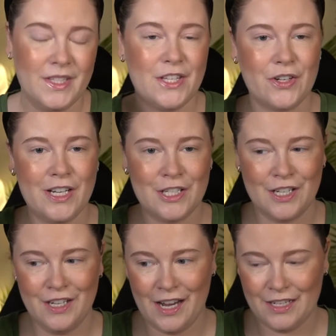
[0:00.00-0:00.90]
These are each
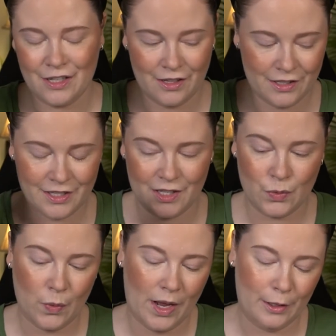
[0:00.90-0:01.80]
$9 as
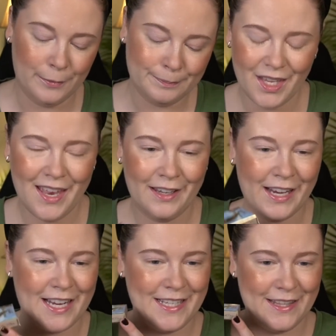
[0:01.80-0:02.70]
well. And
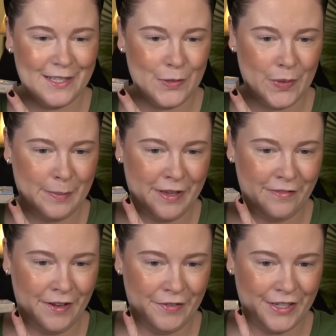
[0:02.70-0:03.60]
like I said, this is one of my
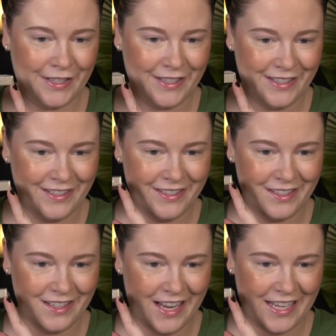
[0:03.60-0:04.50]
favorite,
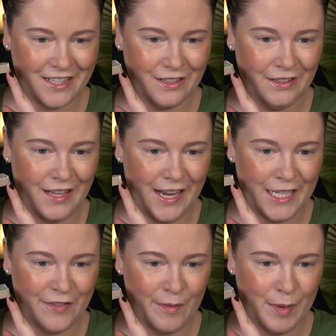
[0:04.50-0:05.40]
I guess,
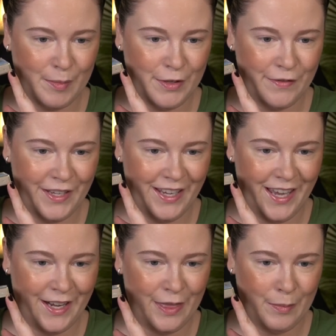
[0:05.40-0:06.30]
lines from the movie.
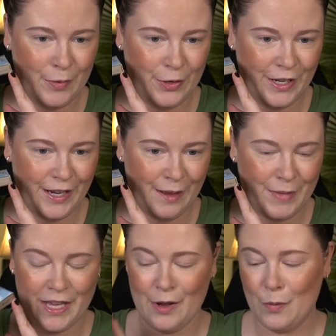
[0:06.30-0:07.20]
And in the morning, I'm
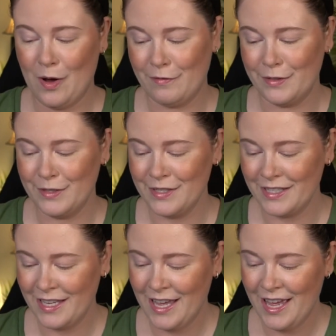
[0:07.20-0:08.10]
making
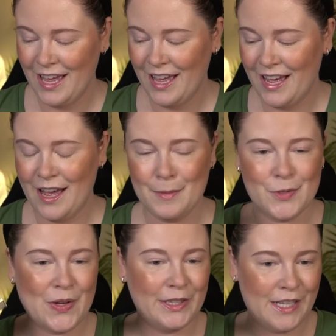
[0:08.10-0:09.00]
waffles. Um,
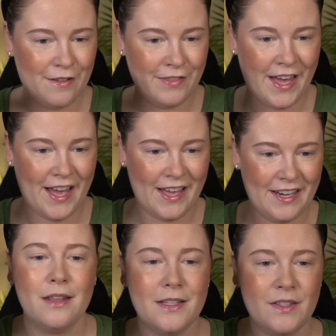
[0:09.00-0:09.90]
so I love
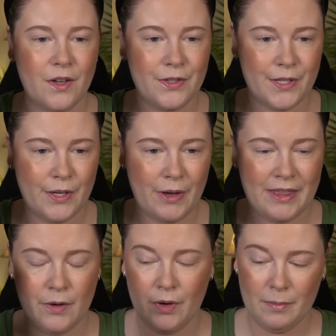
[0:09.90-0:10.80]
that. This is also, I
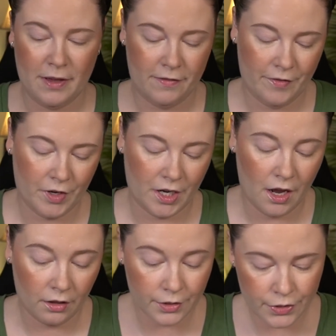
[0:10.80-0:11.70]
think, one of my favorite
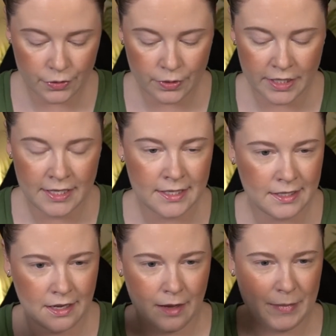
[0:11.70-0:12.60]
color
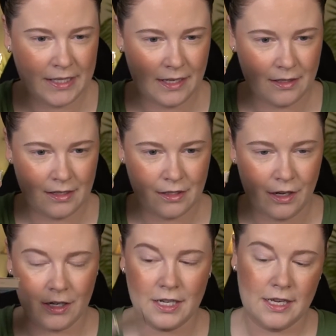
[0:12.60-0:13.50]
stories. Um, it says
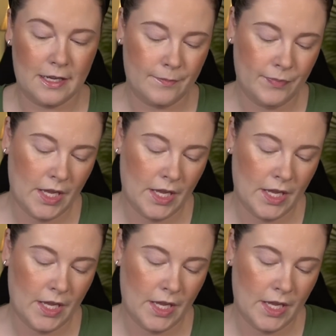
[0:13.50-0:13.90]
Donkey,